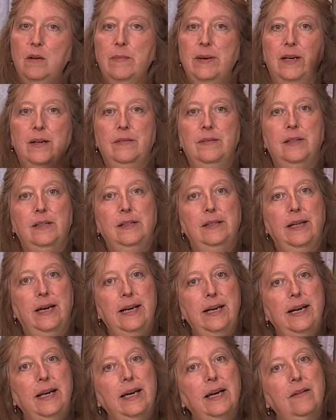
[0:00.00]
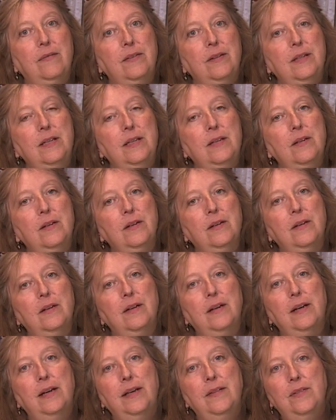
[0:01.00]
about the light half of the year
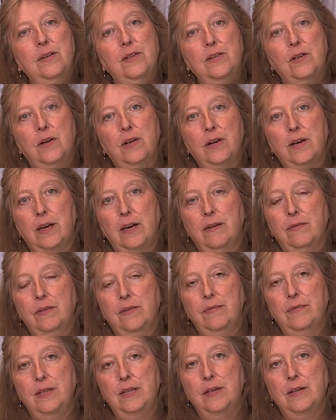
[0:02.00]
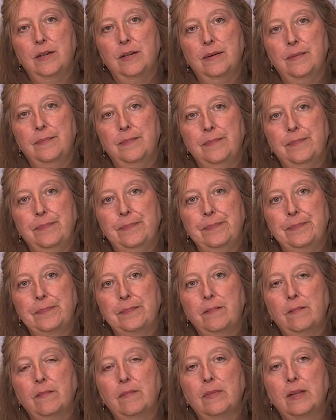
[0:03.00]
and the dark half of the year.
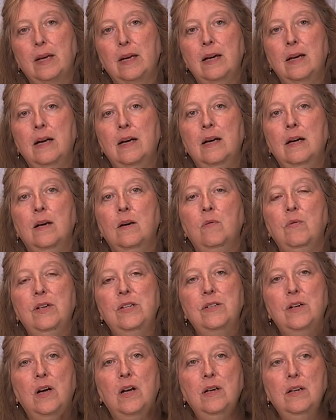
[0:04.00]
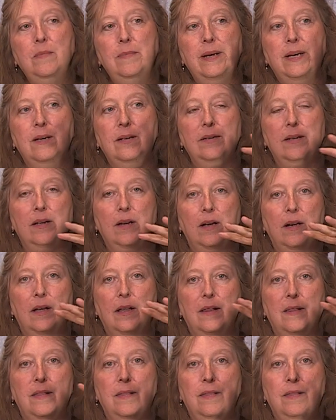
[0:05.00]
We talk about
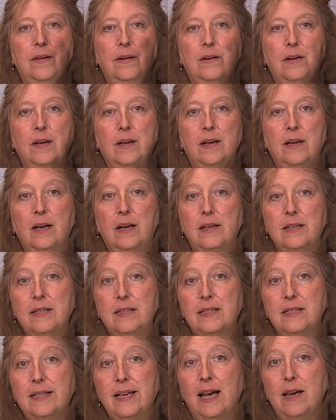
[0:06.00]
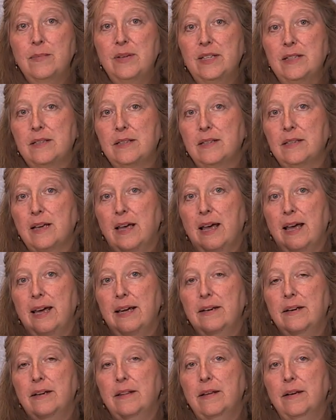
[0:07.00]
the Sabbats
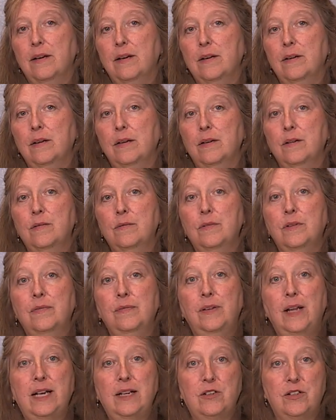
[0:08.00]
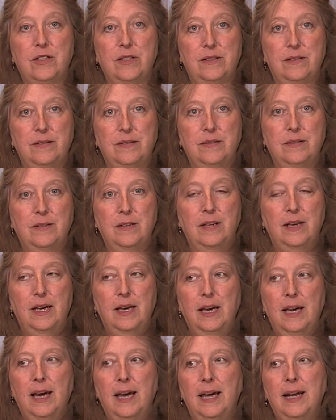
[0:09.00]
and their reflections
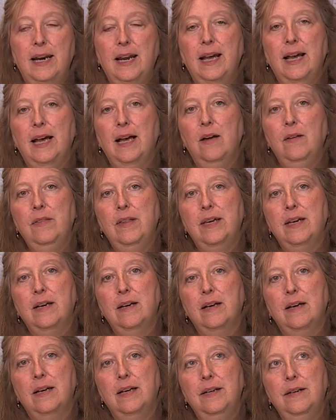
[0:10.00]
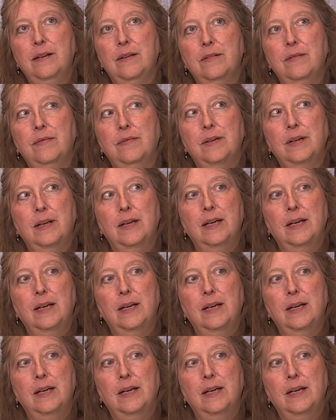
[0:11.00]
and how they kind of